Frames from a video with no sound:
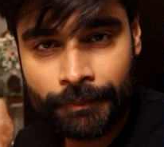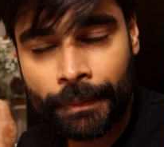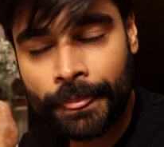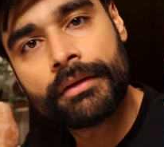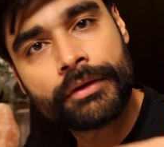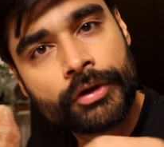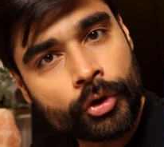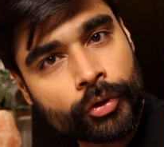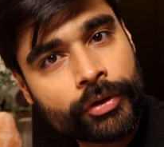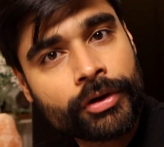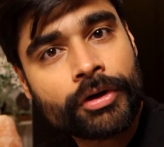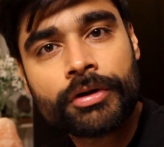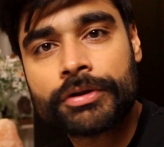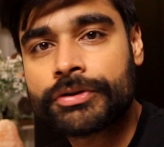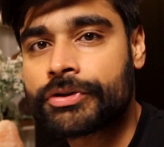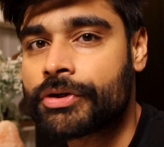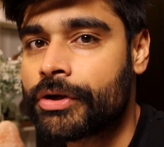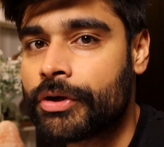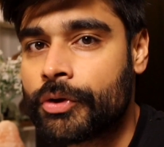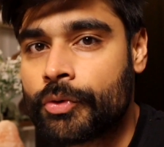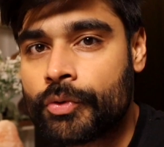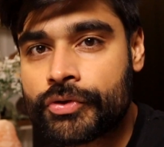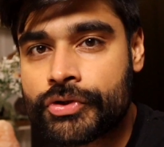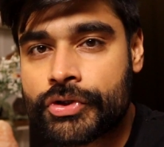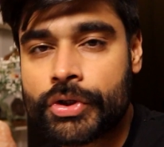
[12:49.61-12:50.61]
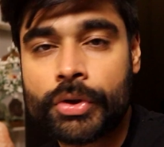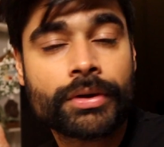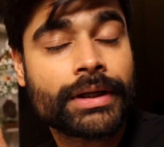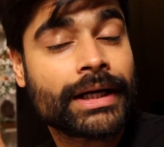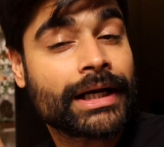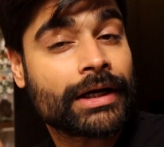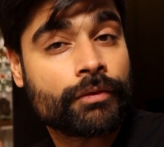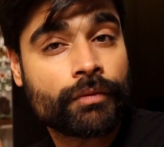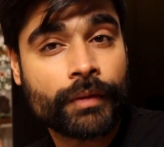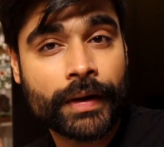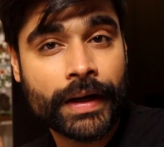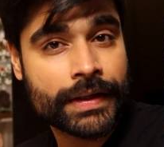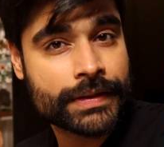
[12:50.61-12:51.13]
You can also use your
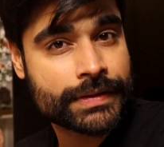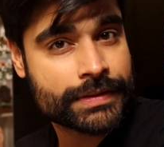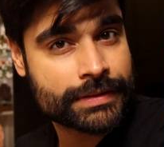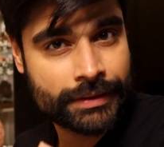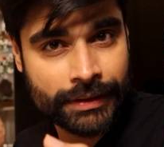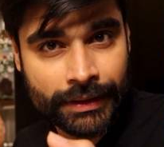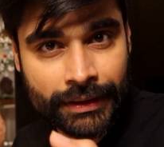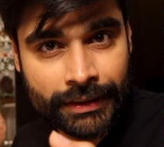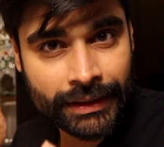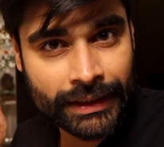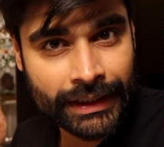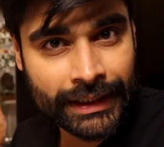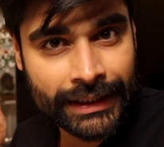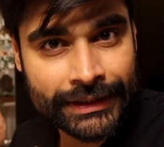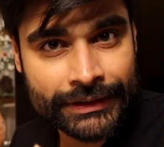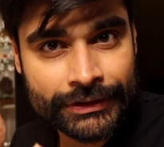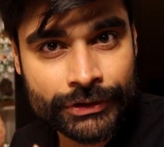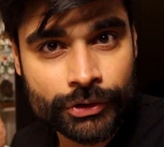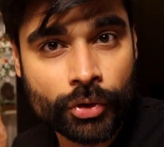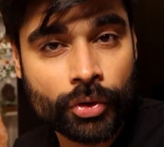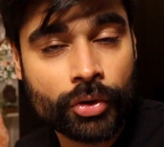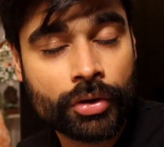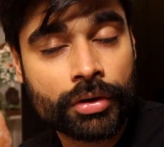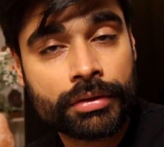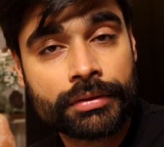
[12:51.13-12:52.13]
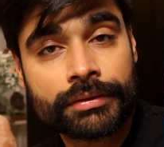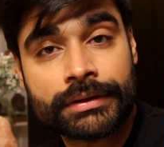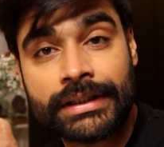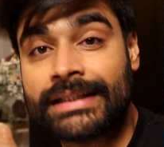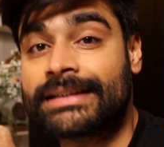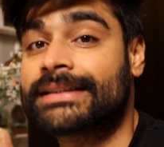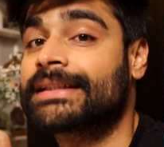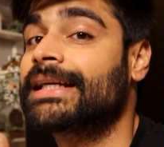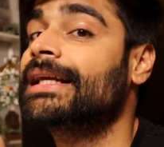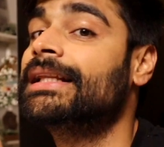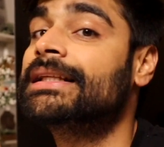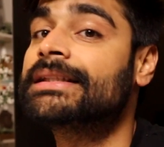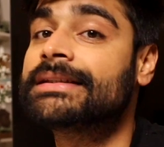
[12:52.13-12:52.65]
advanced degrees or the
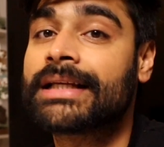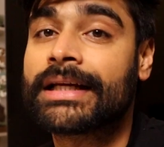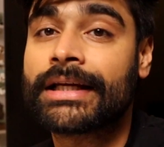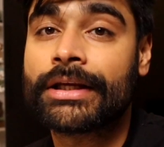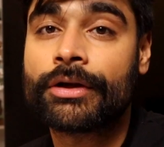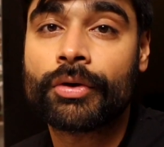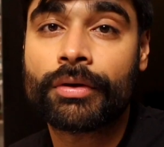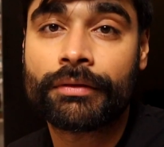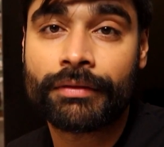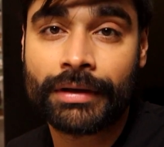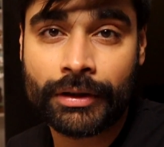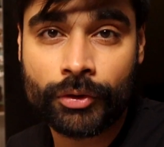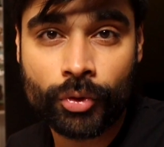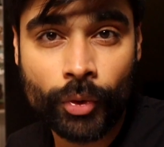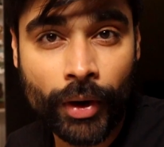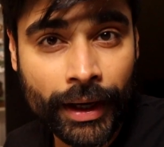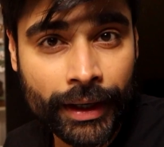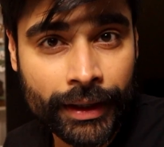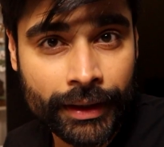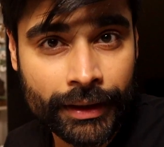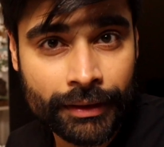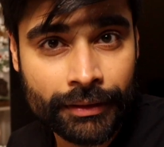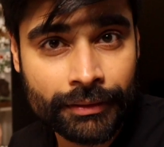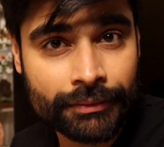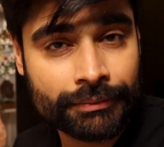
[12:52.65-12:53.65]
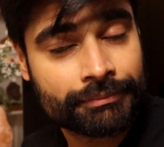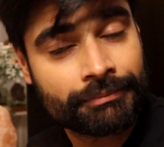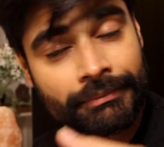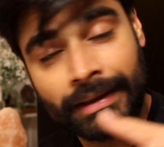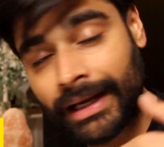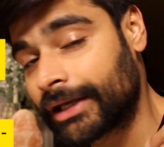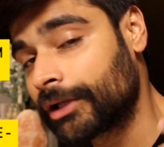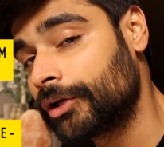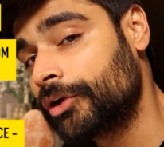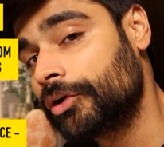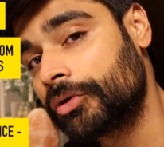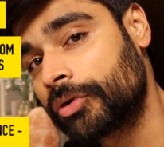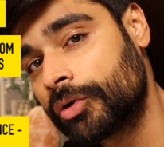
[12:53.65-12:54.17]
skills that you have acquired
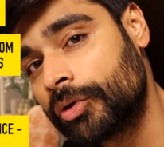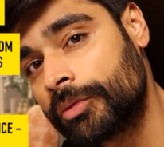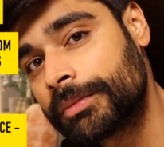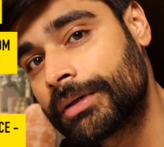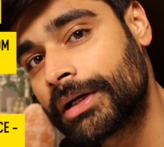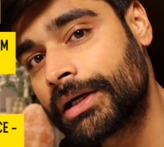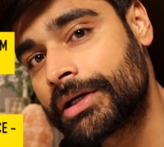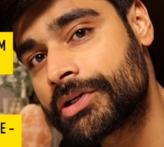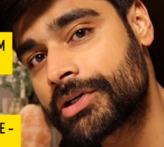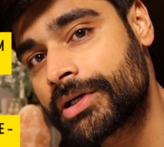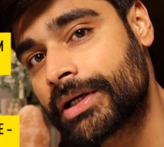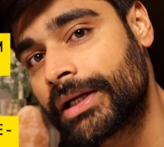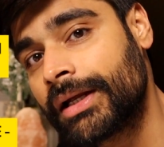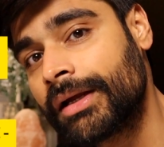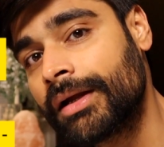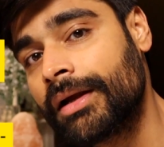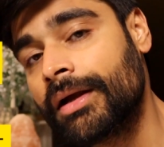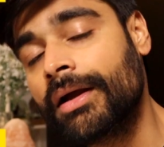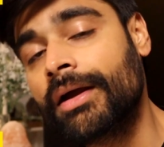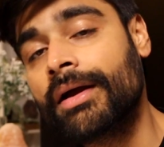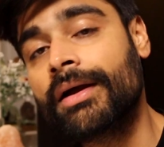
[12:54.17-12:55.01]
back in your home country